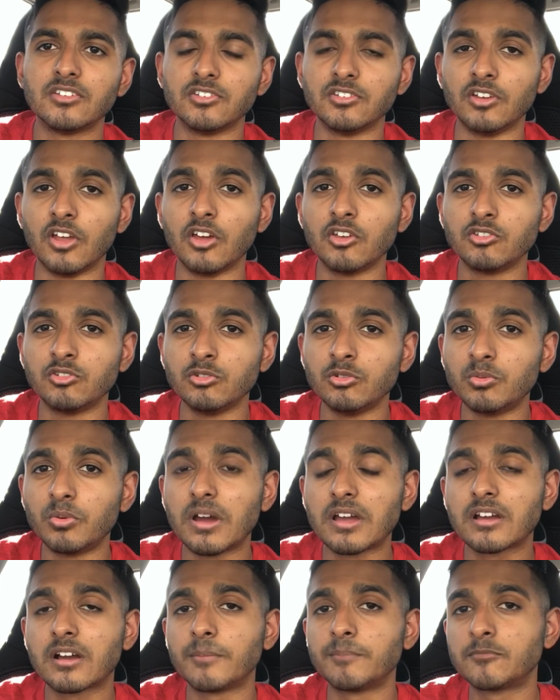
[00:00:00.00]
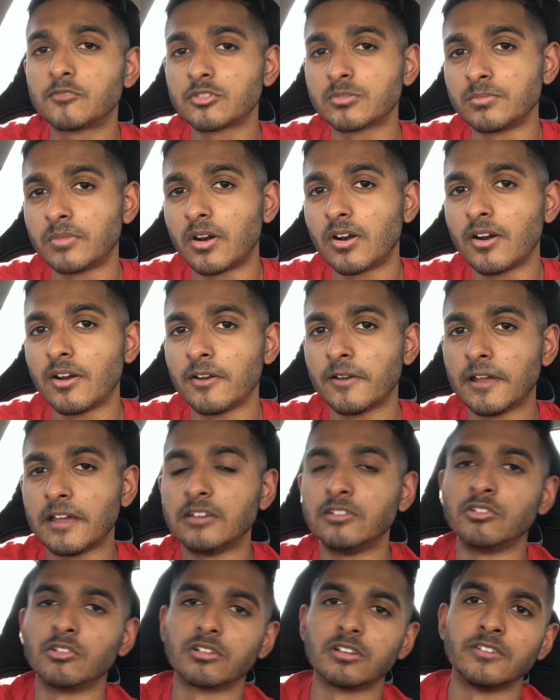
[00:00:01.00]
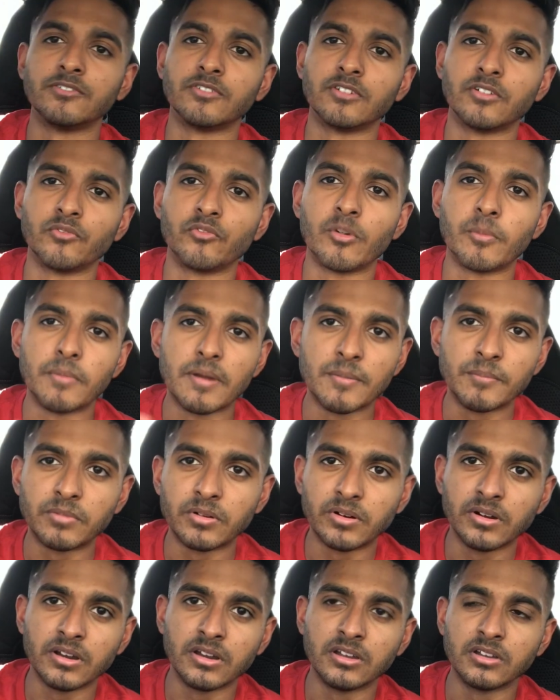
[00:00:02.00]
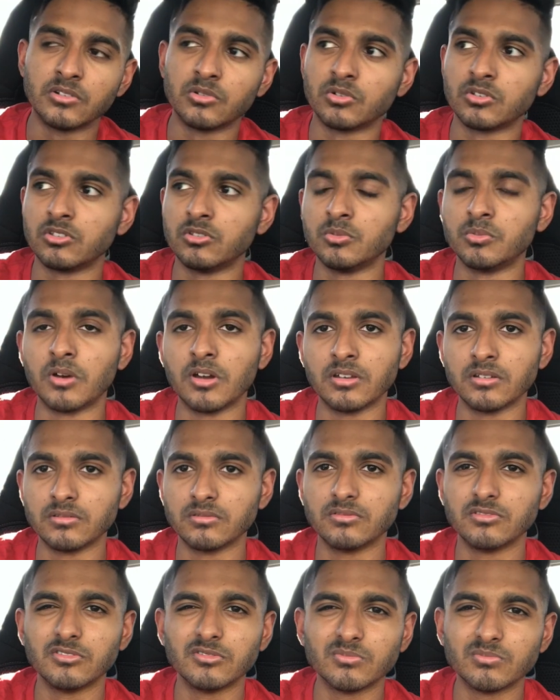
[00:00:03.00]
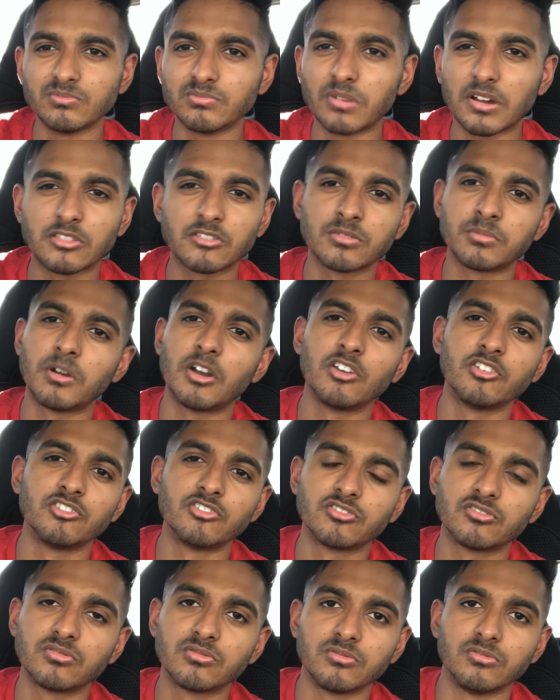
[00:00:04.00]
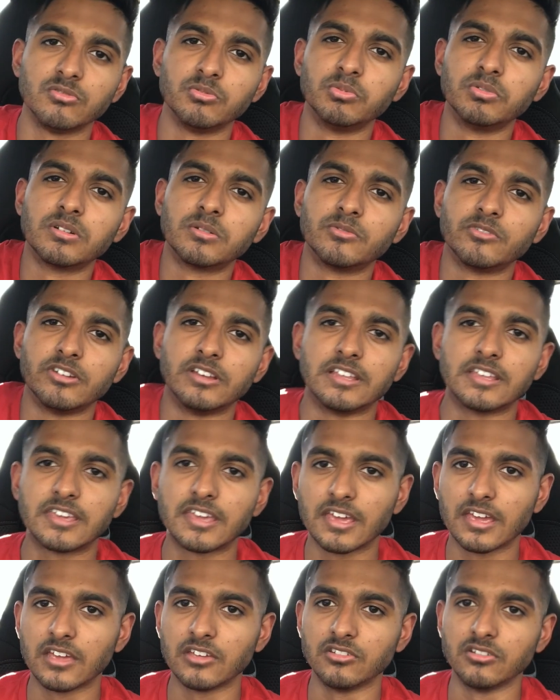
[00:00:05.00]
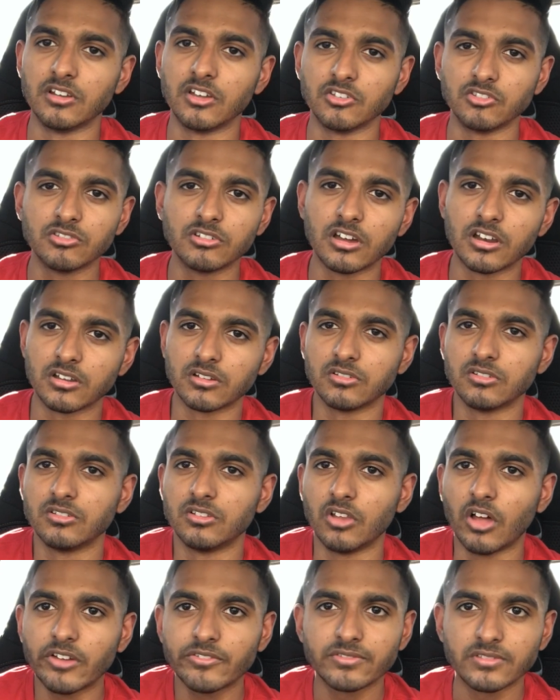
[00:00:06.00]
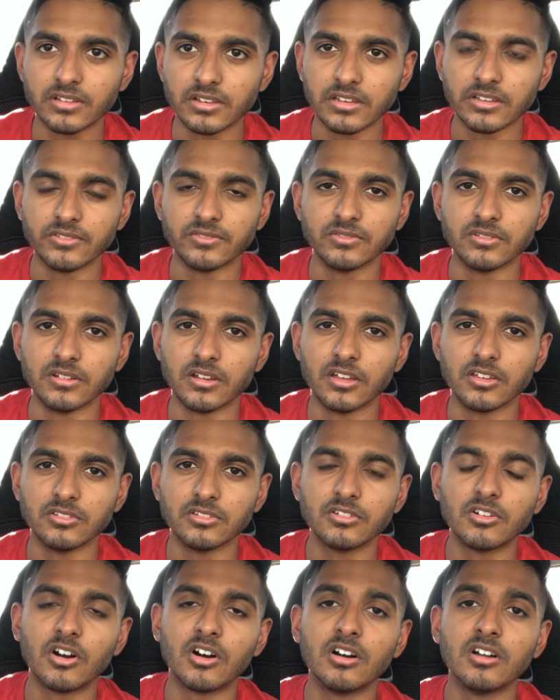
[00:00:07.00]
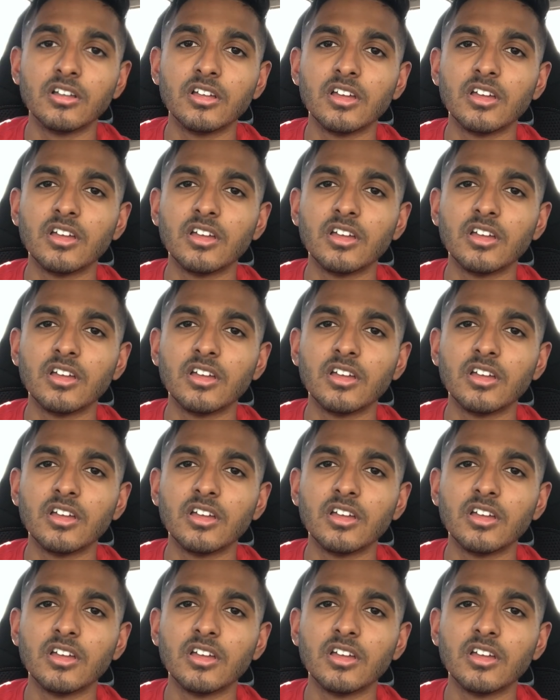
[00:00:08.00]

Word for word: you know, you'll wake up tomorrow and not even remember it, or you won't. By tomorrow, you, sh you wouldn't really care, you know. You got a life to live, you know. You got